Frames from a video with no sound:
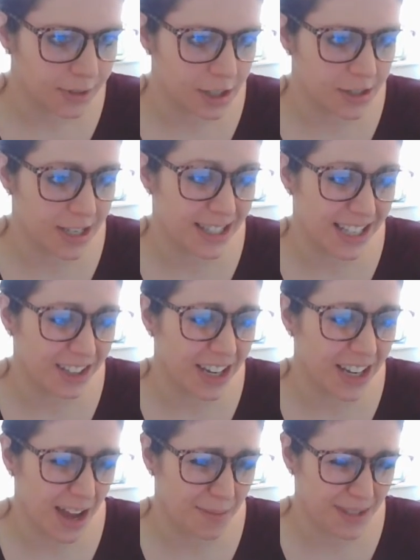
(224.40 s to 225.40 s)
There's a
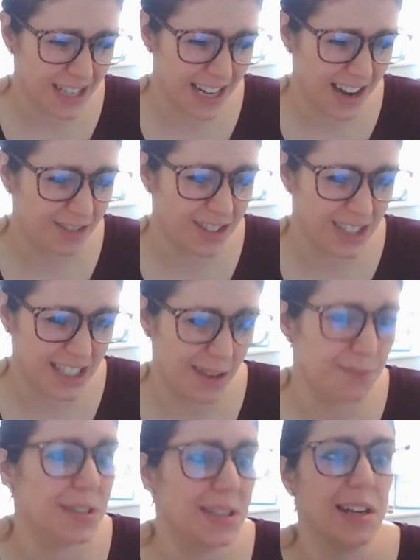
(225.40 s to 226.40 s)
zillion upside-down
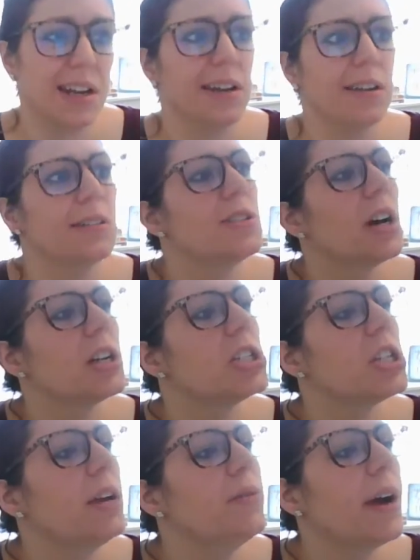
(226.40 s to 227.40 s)
stamps in here, Josh
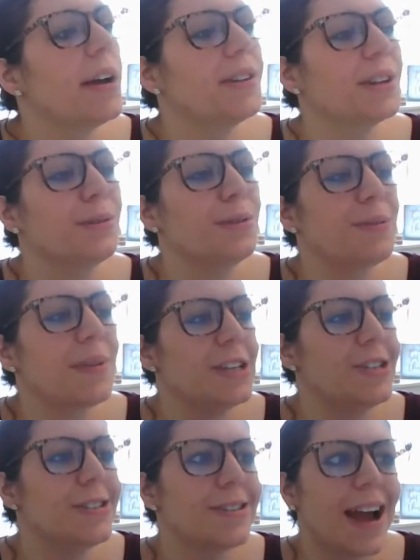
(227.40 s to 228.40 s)
said, rifling through the
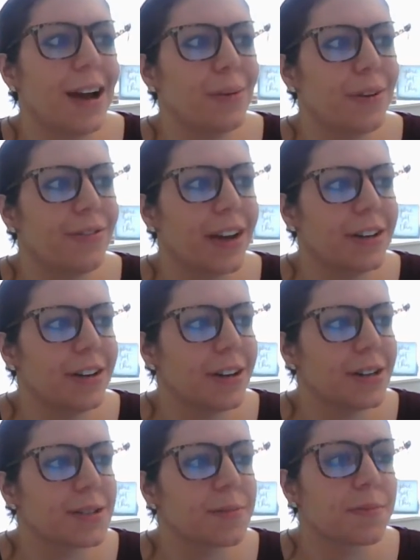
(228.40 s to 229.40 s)
pages. How do we find
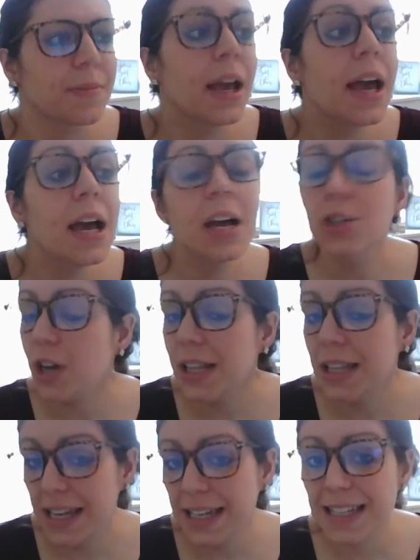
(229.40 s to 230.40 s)
ours? Try
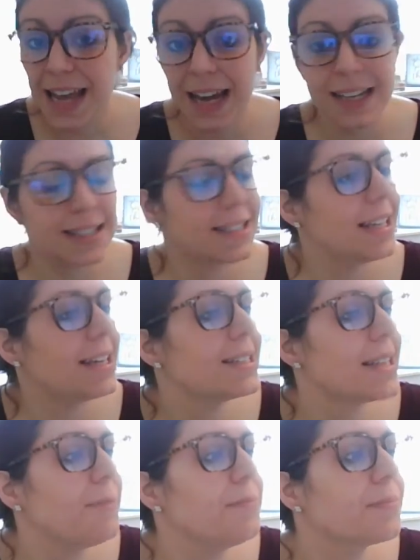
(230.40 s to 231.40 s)
the index, Dink
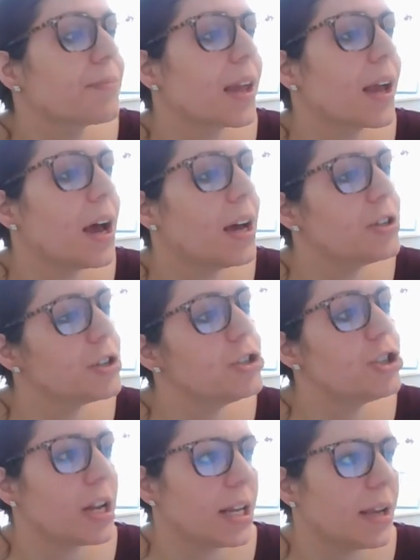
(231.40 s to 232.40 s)
said. Under
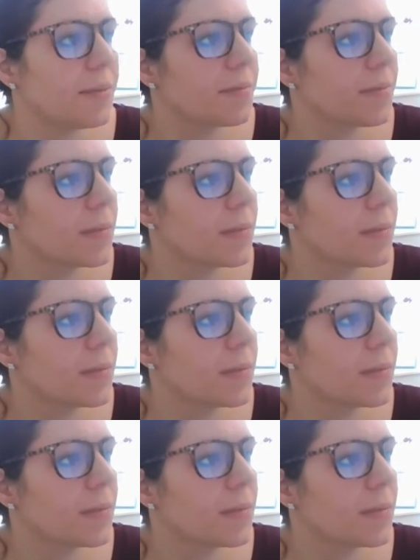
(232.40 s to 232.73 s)
Jenny.